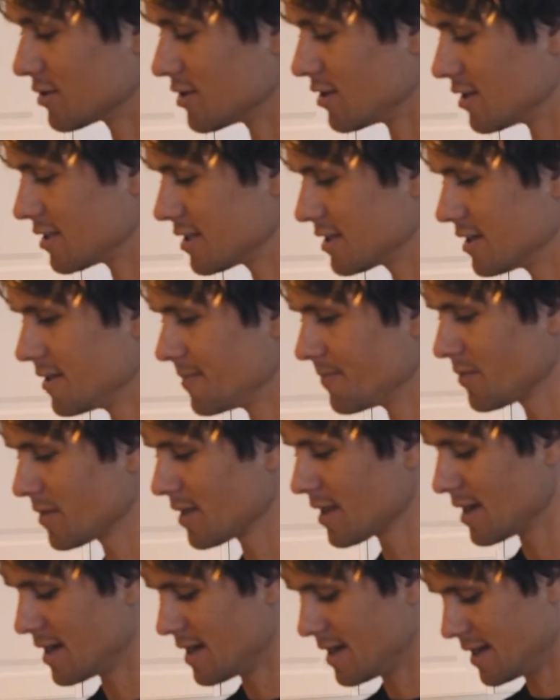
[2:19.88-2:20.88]
sauce,
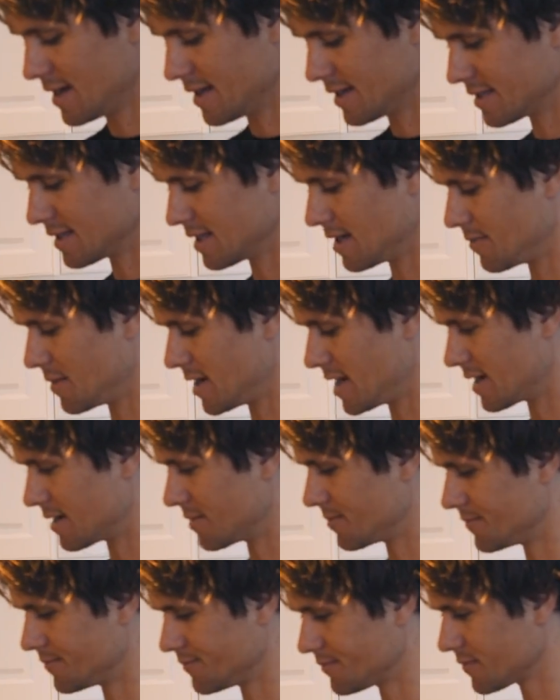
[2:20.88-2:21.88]
it's not
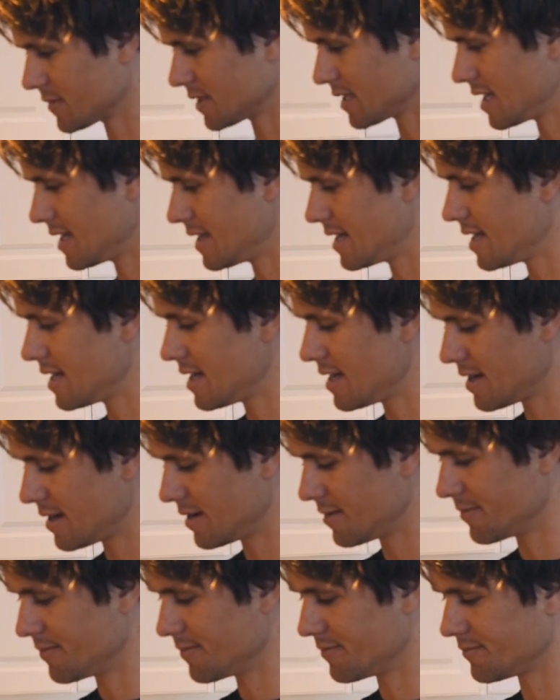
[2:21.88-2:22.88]
bad. And
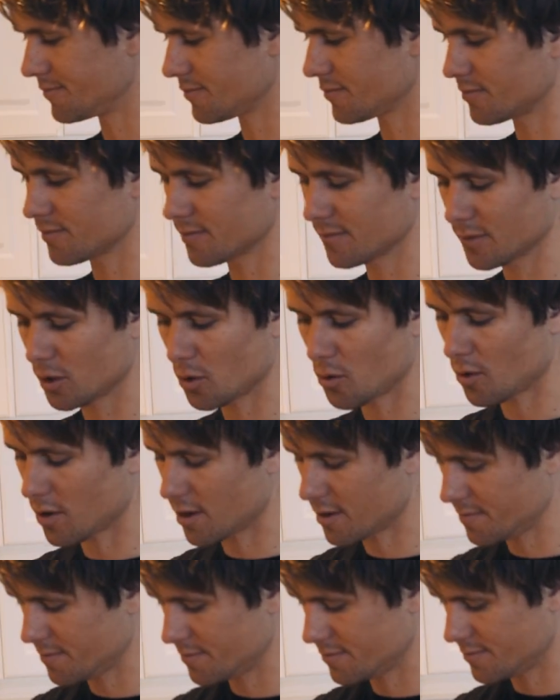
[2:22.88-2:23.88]
then
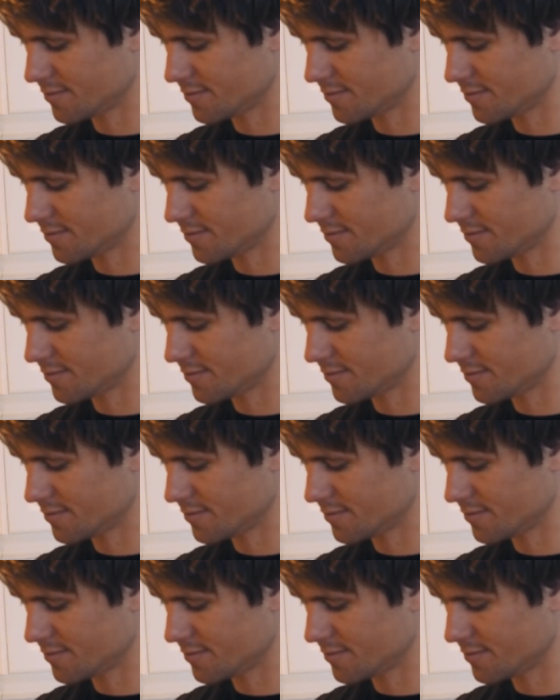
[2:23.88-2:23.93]
corn.